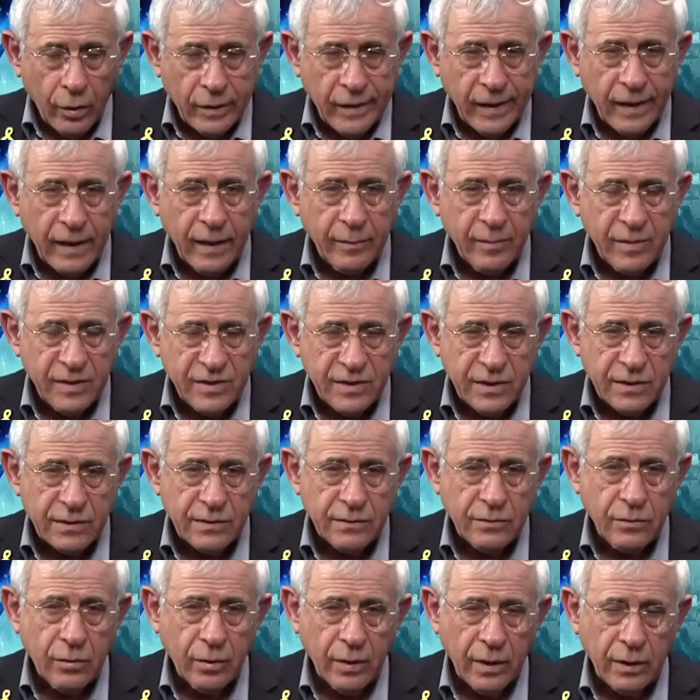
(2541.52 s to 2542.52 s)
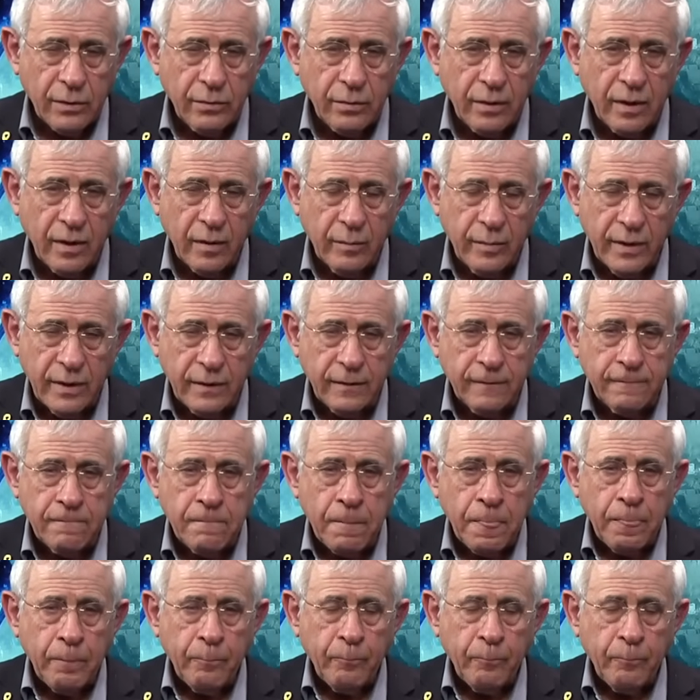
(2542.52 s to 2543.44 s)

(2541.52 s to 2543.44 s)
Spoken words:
Okay, let me just correct you a little bit.